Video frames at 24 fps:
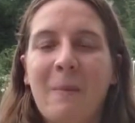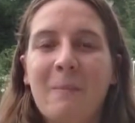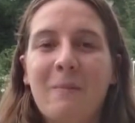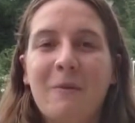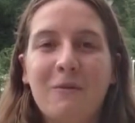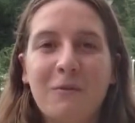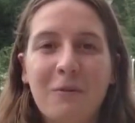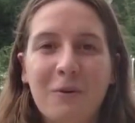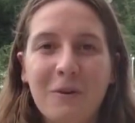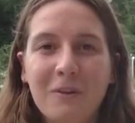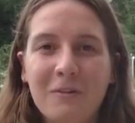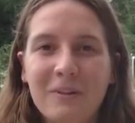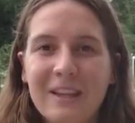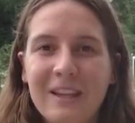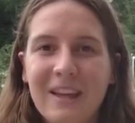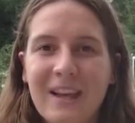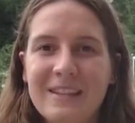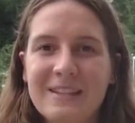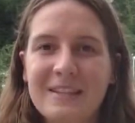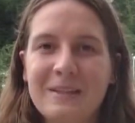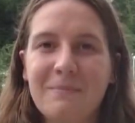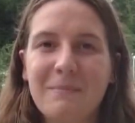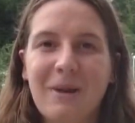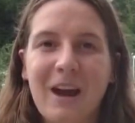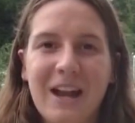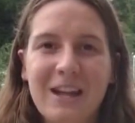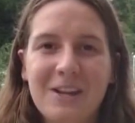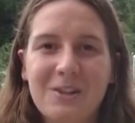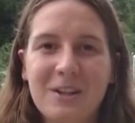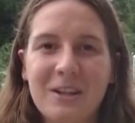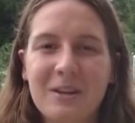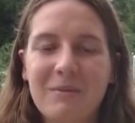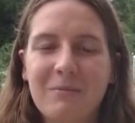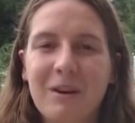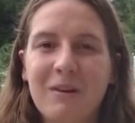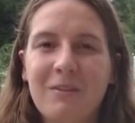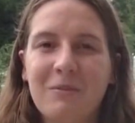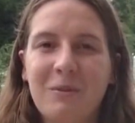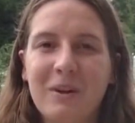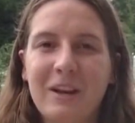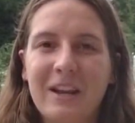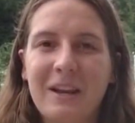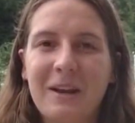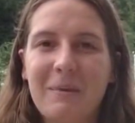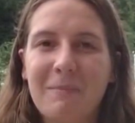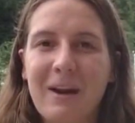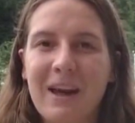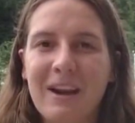Before realizing my dream of
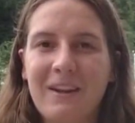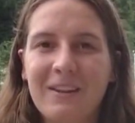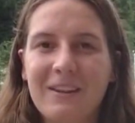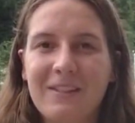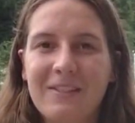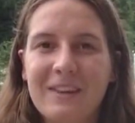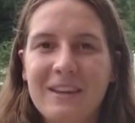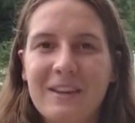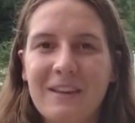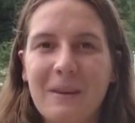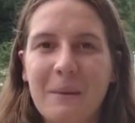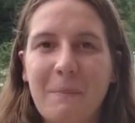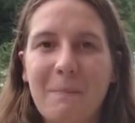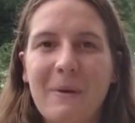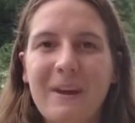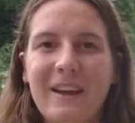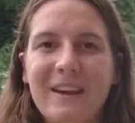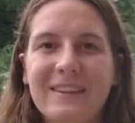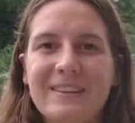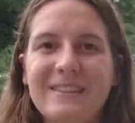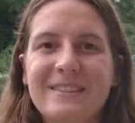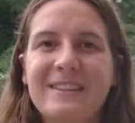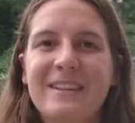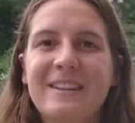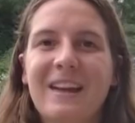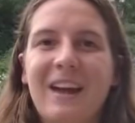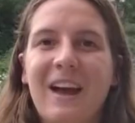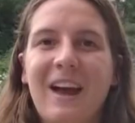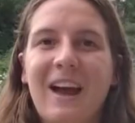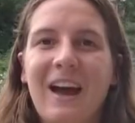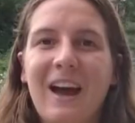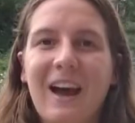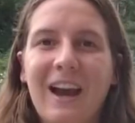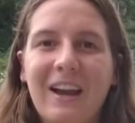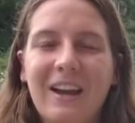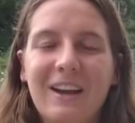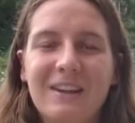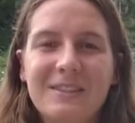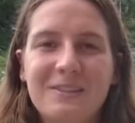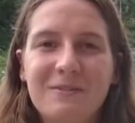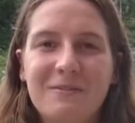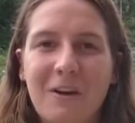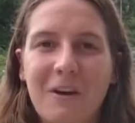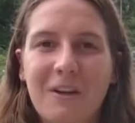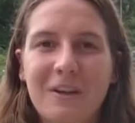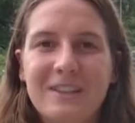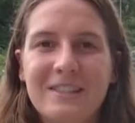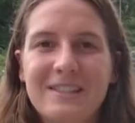winning a medal at the Olympics, I got to
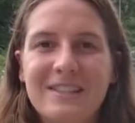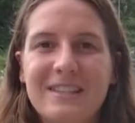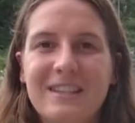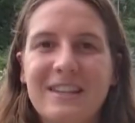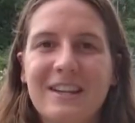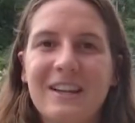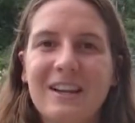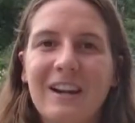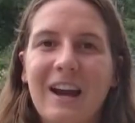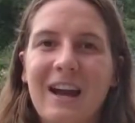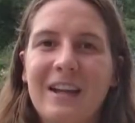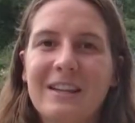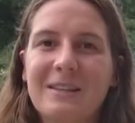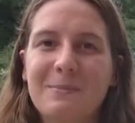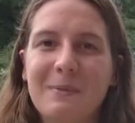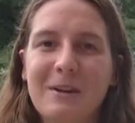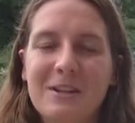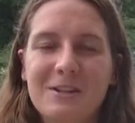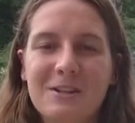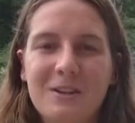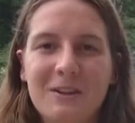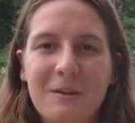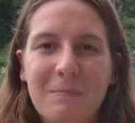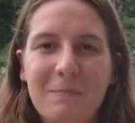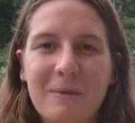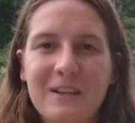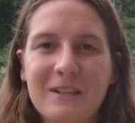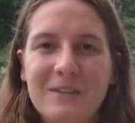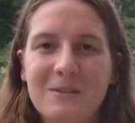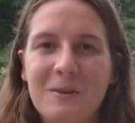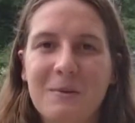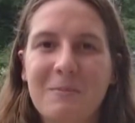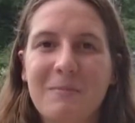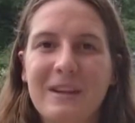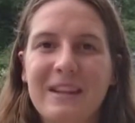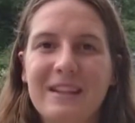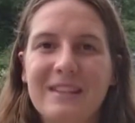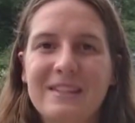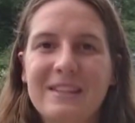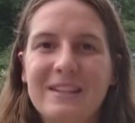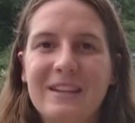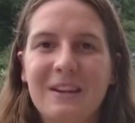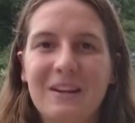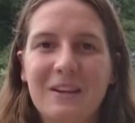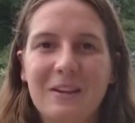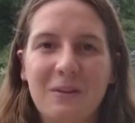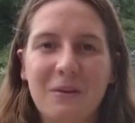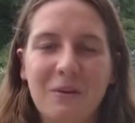volunteer at Special Olympic swim meets
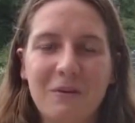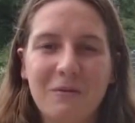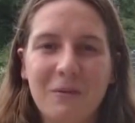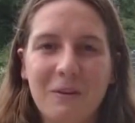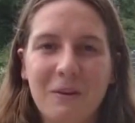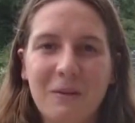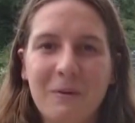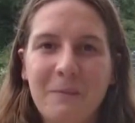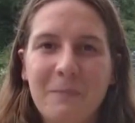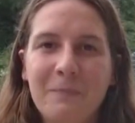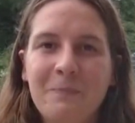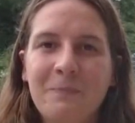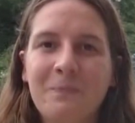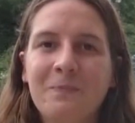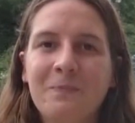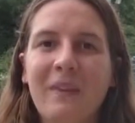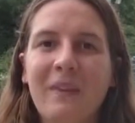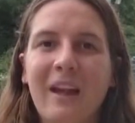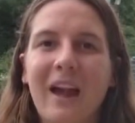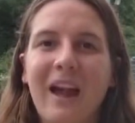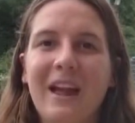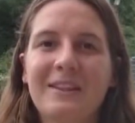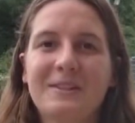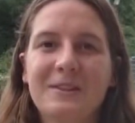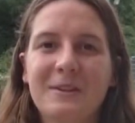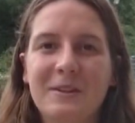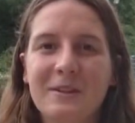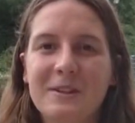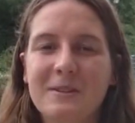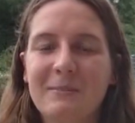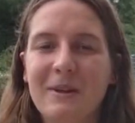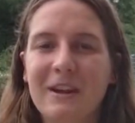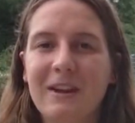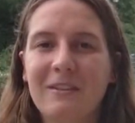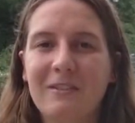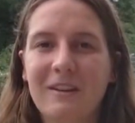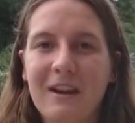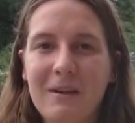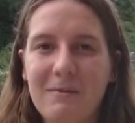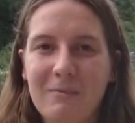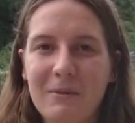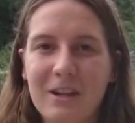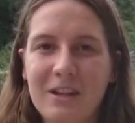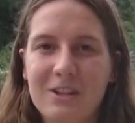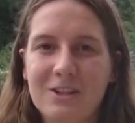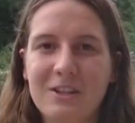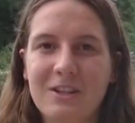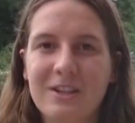here in Louisville. And so it's my great
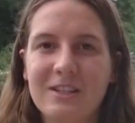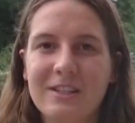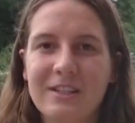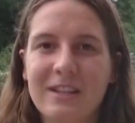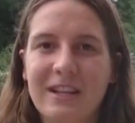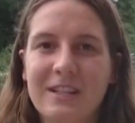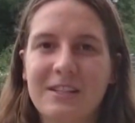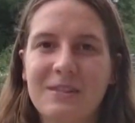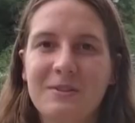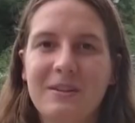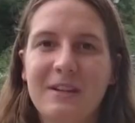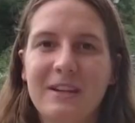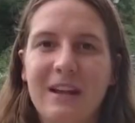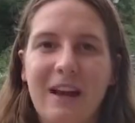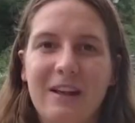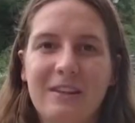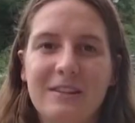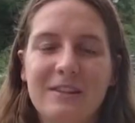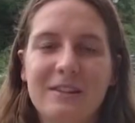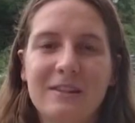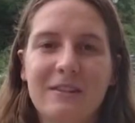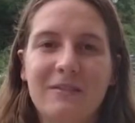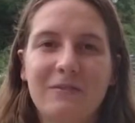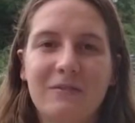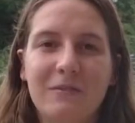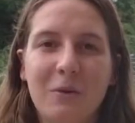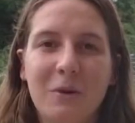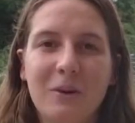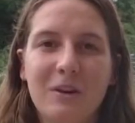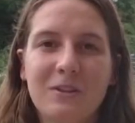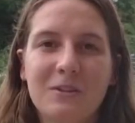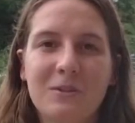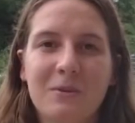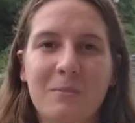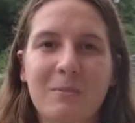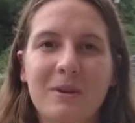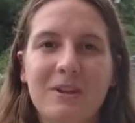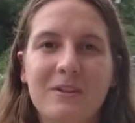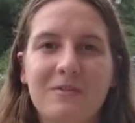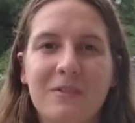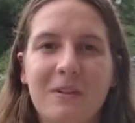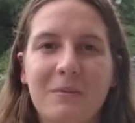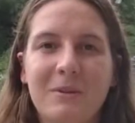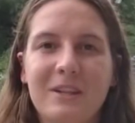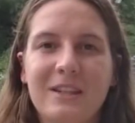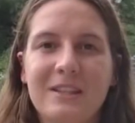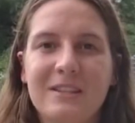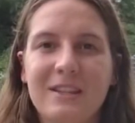pleasure to get to announce the four swimmers
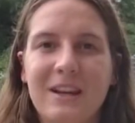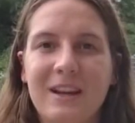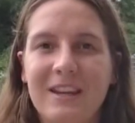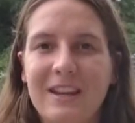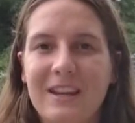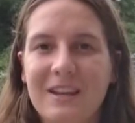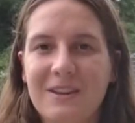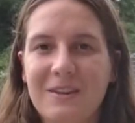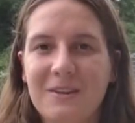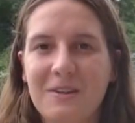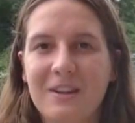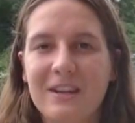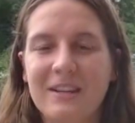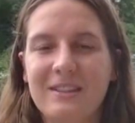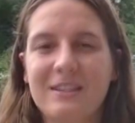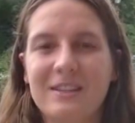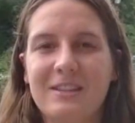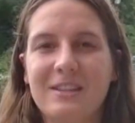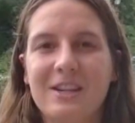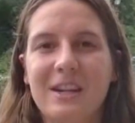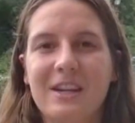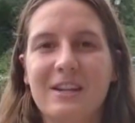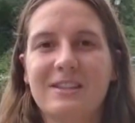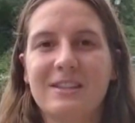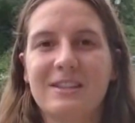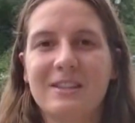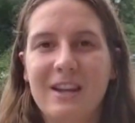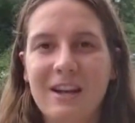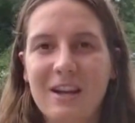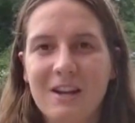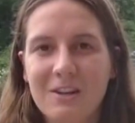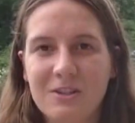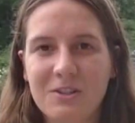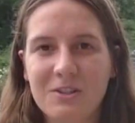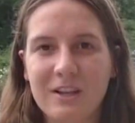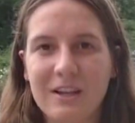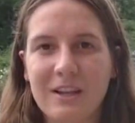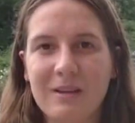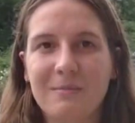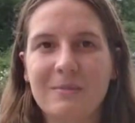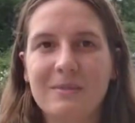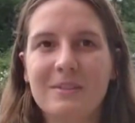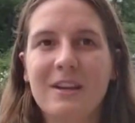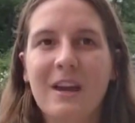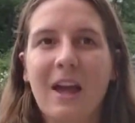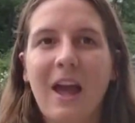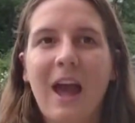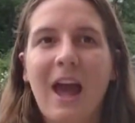from Kentucky who get to chase their
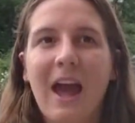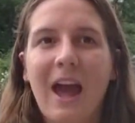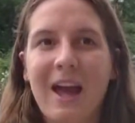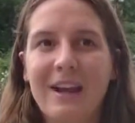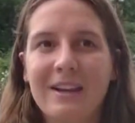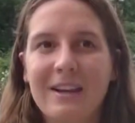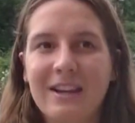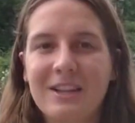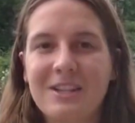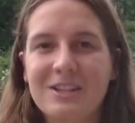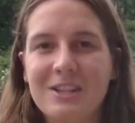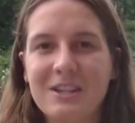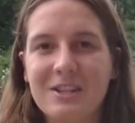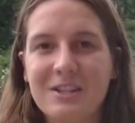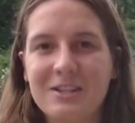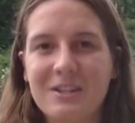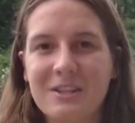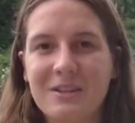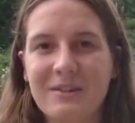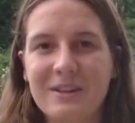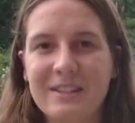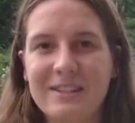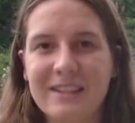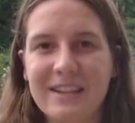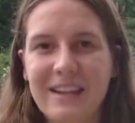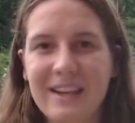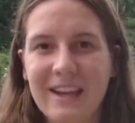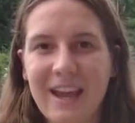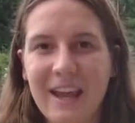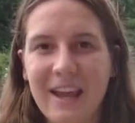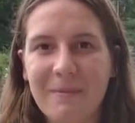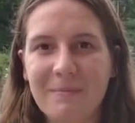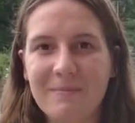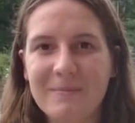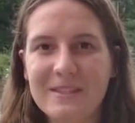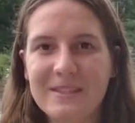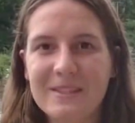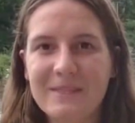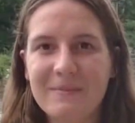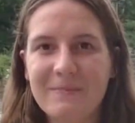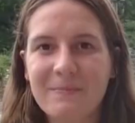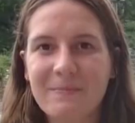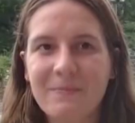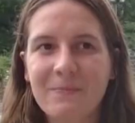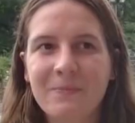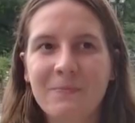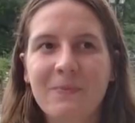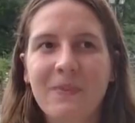dreams at next year's USA Games.
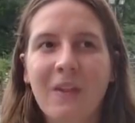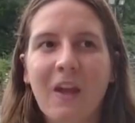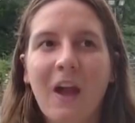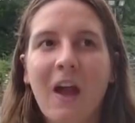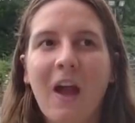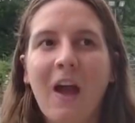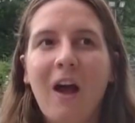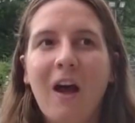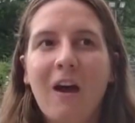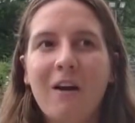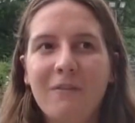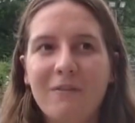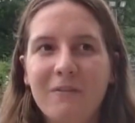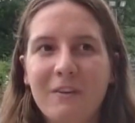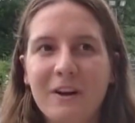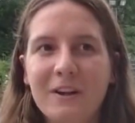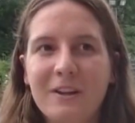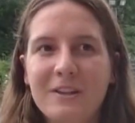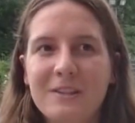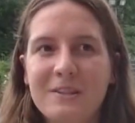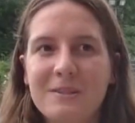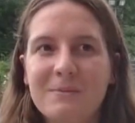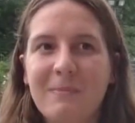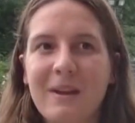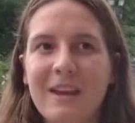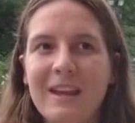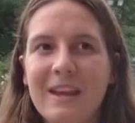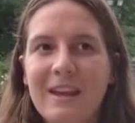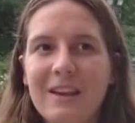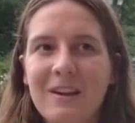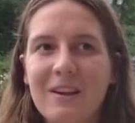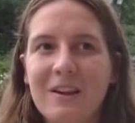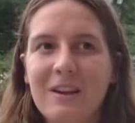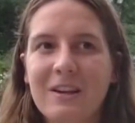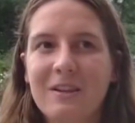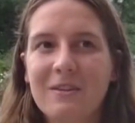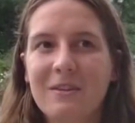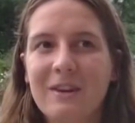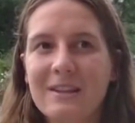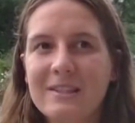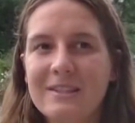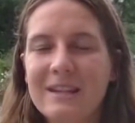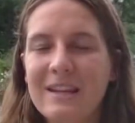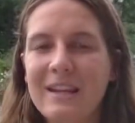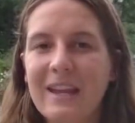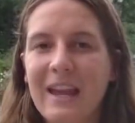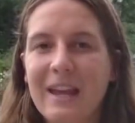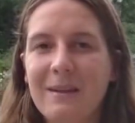First, making her
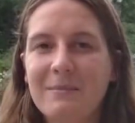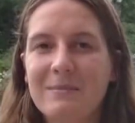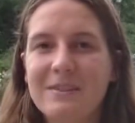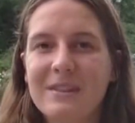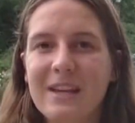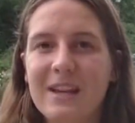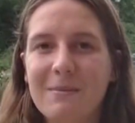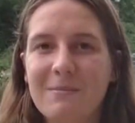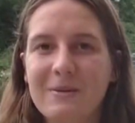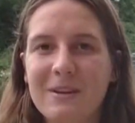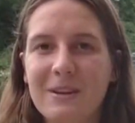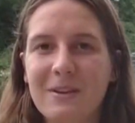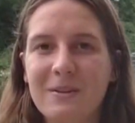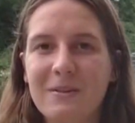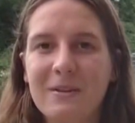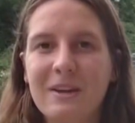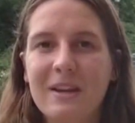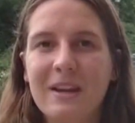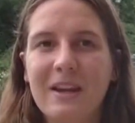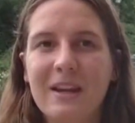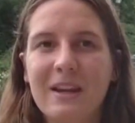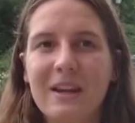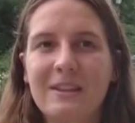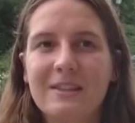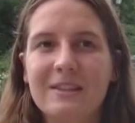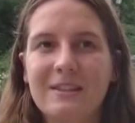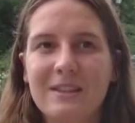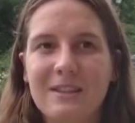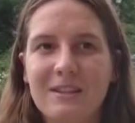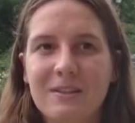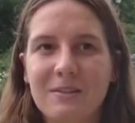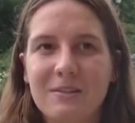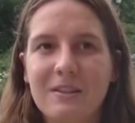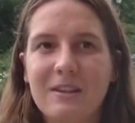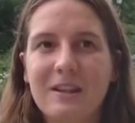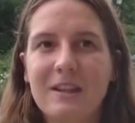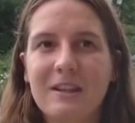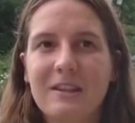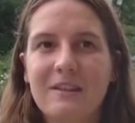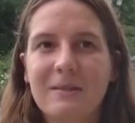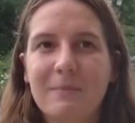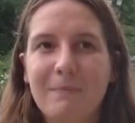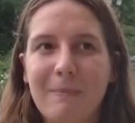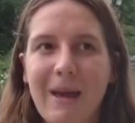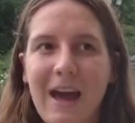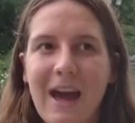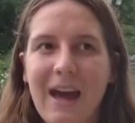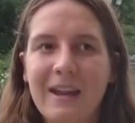USA Games debut is
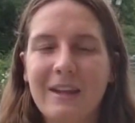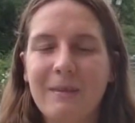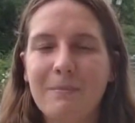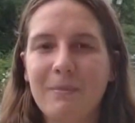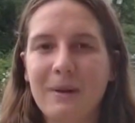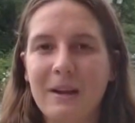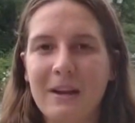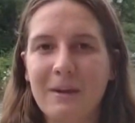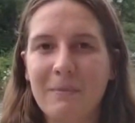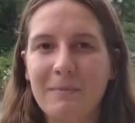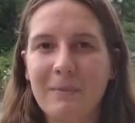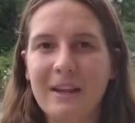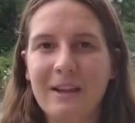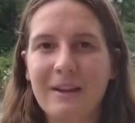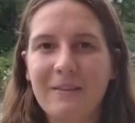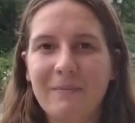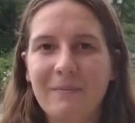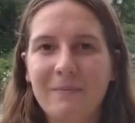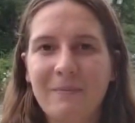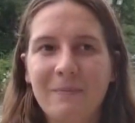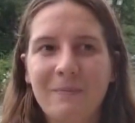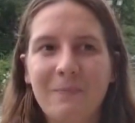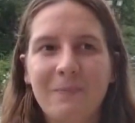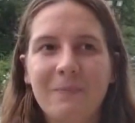Union's Maddie Brinkman.